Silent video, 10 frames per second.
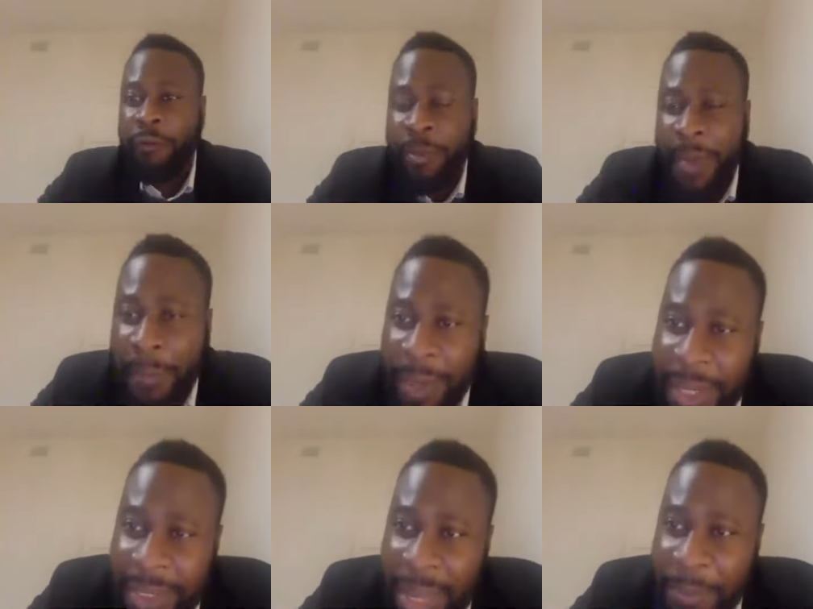Remember
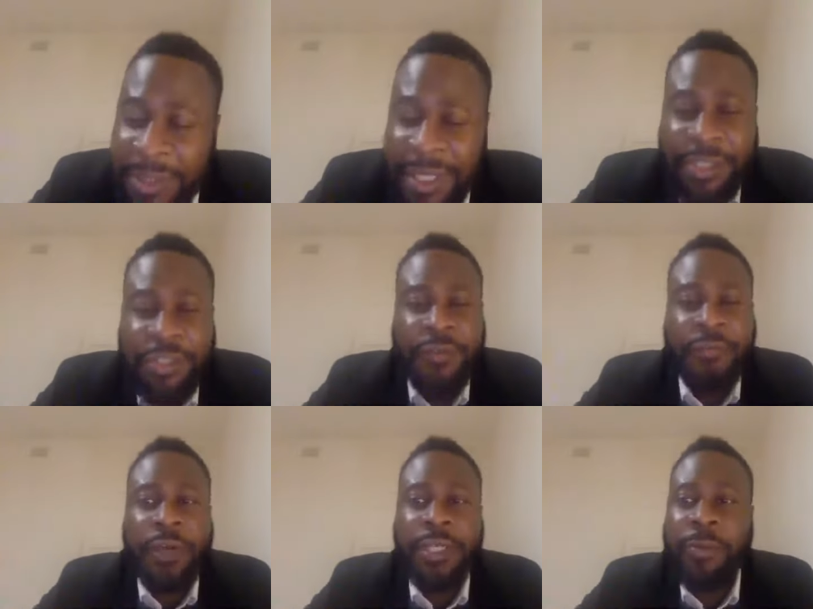in Lamentations
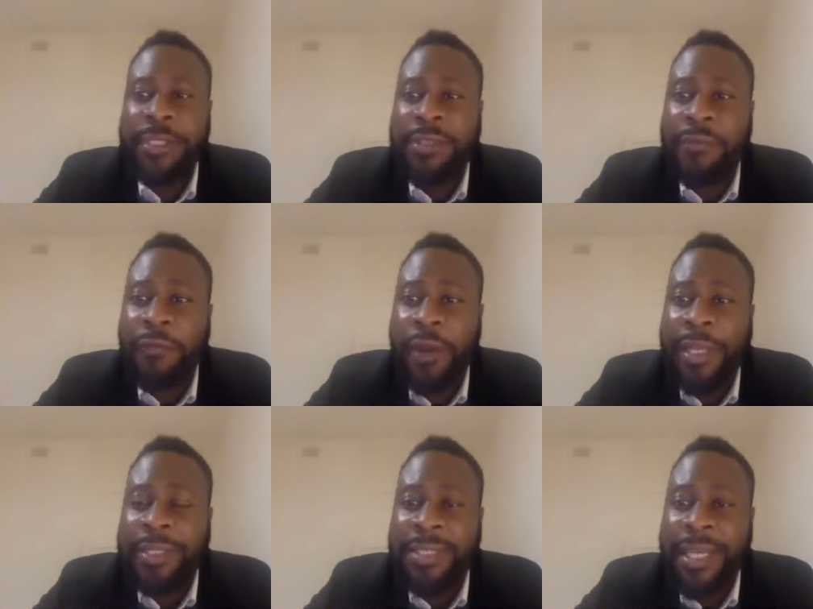3:23,
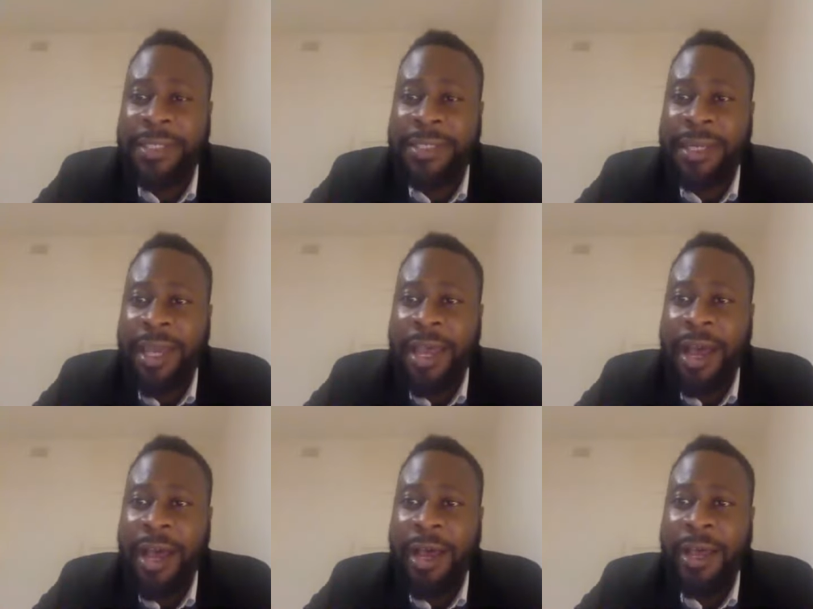it says
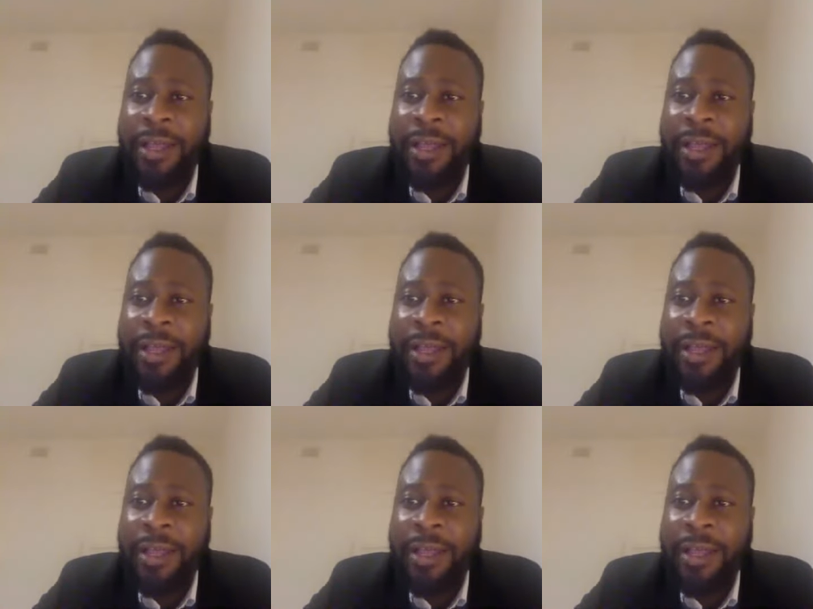uh,